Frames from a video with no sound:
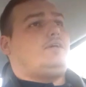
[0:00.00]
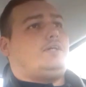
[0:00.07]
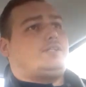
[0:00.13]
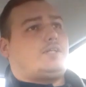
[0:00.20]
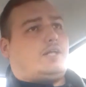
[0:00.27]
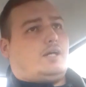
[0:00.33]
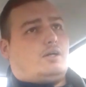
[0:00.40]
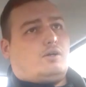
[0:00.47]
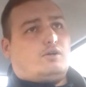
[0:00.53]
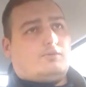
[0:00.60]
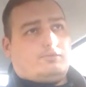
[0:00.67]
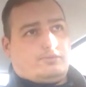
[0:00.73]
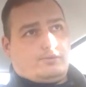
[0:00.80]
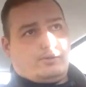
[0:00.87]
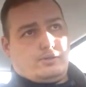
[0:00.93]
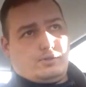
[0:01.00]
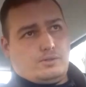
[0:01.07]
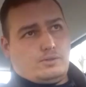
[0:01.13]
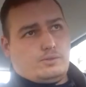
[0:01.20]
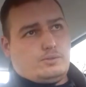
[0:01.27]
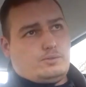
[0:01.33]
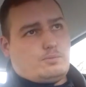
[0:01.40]
takes care of
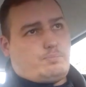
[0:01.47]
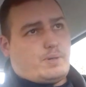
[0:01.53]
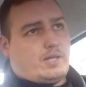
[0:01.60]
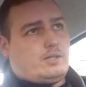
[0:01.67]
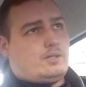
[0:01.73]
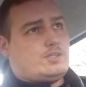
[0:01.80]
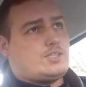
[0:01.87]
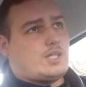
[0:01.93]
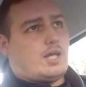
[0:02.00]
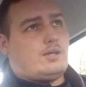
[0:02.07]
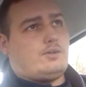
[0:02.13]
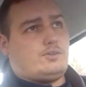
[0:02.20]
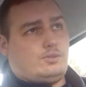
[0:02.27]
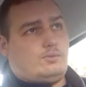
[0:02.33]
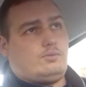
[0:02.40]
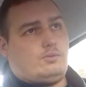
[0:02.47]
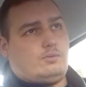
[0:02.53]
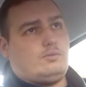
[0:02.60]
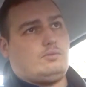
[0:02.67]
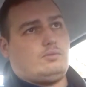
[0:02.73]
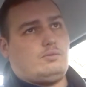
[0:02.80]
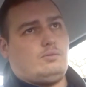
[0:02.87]
dependence and
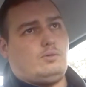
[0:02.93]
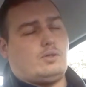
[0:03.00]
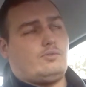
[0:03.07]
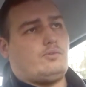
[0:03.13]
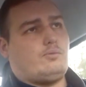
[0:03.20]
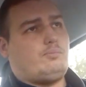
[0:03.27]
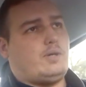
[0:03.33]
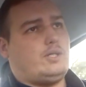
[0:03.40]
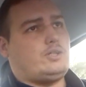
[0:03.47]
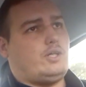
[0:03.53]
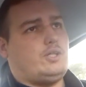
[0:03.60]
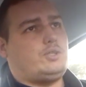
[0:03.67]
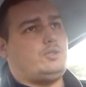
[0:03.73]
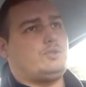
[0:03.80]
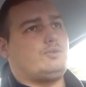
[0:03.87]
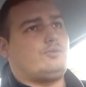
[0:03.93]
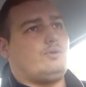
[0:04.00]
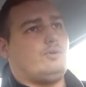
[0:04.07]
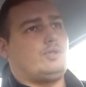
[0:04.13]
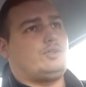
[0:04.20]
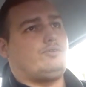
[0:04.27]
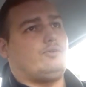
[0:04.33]
one of the major issues, of
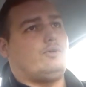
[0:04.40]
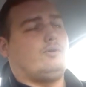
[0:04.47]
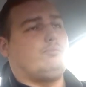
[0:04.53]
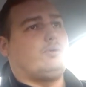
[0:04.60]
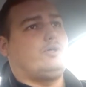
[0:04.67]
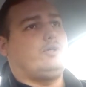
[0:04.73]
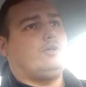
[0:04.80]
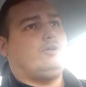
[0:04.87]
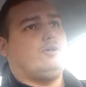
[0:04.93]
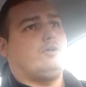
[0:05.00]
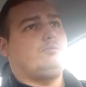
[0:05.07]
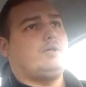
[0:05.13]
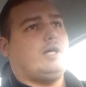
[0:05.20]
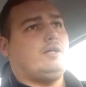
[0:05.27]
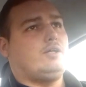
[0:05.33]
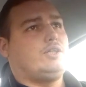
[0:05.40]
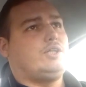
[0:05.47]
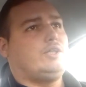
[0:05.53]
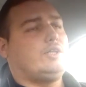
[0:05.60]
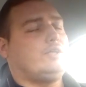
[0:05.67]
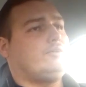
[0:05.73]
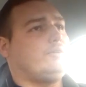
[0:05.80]
course, for a modern economy, energy
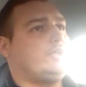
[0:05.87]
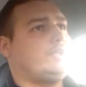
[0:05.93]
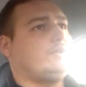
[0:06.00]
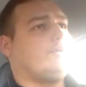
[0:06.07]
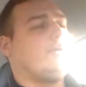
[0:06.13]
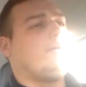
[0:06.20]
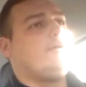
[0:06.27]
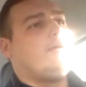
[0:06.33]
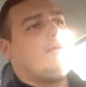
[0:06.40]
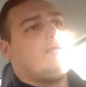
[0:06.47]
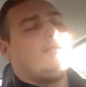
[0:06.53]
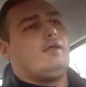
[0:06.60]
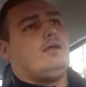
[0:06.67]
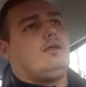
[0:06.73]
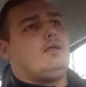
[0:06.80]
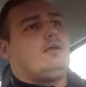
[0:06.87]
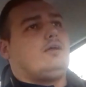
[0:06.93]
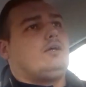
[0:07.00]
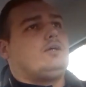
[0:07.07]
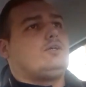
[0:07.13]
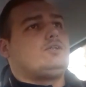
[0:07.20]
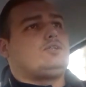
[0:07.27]
generation.
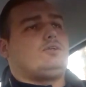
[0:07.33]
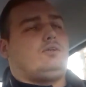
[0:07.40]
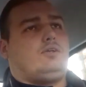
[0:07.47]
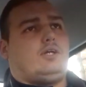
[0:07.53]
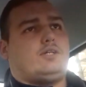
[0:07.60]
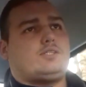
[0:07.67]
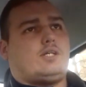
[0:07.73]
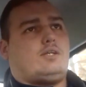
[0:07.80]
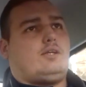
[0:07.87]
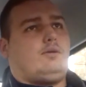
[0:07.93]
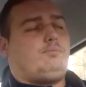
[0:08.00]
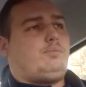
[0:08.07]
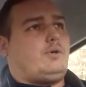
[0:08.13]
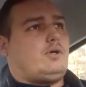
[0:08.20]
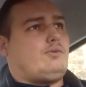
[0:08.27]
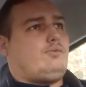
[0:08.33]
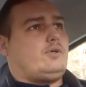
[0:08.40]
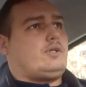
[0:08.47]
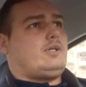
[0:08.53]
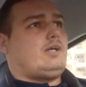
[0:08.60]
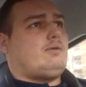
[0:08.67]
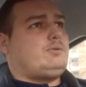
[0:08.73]
So that's, I think, part of what
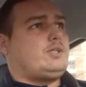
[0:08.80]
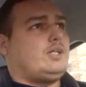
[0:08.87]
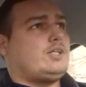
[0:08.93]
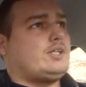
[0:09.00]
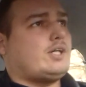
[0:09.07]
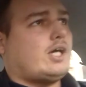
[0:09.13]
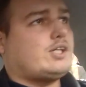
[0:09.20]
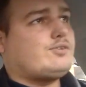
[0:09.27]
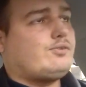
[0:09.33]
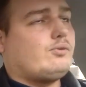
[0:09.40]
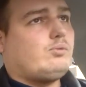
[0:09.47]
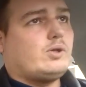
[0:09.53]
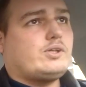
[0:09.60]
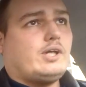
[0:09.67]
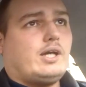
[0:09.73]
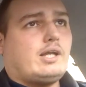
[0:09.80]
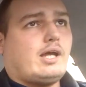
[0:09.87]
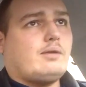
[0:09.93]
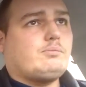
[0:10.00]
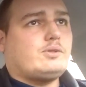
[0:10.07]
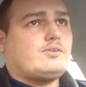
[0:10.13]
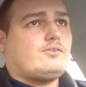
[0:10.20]
climate change is. As for what the
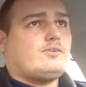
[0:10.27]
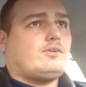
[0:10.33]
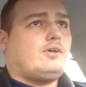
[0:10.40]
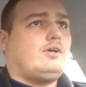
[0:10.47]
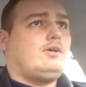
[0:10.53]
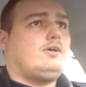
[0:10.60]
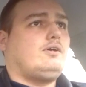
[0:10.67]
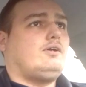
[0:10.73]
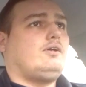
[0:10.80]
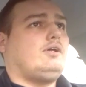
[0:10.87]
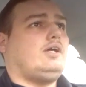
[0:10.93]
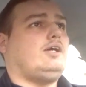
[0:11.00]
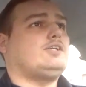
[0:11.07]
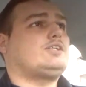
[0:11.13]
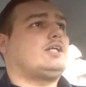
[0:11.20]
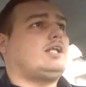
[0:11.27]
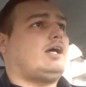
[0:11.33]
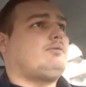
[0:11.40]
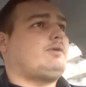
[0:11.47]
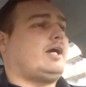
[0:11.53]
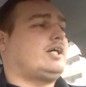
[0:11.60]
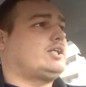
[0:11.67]
climate is, the
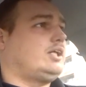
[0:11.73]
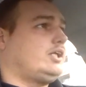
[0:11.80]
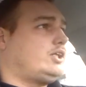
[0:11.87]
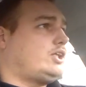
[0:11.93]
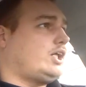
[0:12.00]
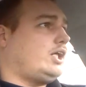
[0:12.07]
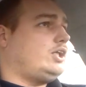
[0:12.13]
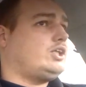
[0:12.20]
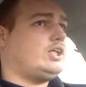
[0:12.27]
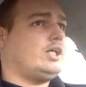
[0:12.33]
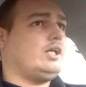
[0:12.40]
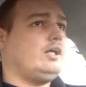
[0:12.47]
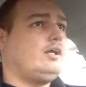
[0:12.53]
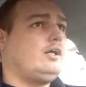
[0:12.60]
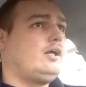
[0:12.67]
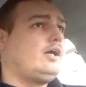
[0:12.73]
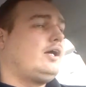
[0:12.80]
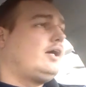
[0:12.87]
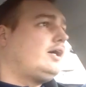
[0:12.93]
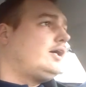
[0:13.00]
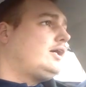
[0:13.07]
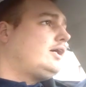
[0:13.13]
climate actually changing?
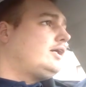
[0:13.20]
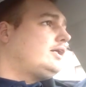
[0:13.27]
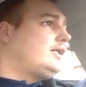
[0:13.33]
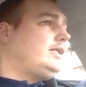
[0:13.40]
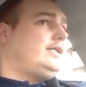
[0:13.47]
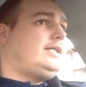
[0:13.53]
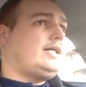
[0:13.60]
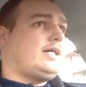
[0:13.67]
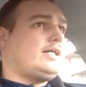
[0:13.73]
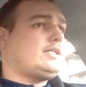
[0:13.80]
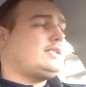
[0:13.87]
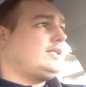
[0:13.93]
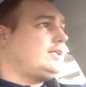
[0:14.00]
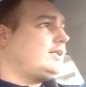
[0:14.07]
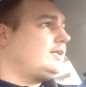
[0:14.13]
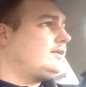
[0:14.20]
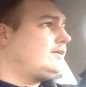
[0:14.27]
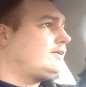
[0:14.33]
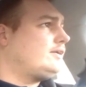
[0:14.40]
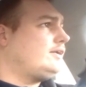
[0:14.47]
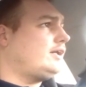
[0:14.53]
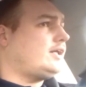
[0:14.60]
Yes,
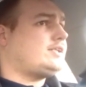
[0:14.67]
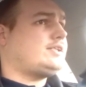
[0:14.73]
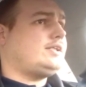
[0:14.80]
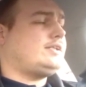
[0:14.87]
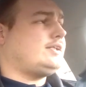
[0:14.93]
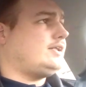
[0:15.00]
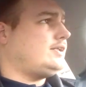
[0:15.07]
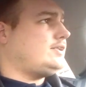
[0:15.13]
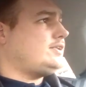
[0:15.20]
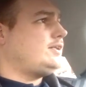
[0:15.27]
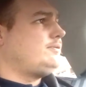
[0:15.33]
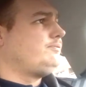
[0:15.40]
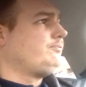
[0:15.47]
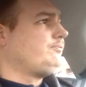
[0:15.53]
it is.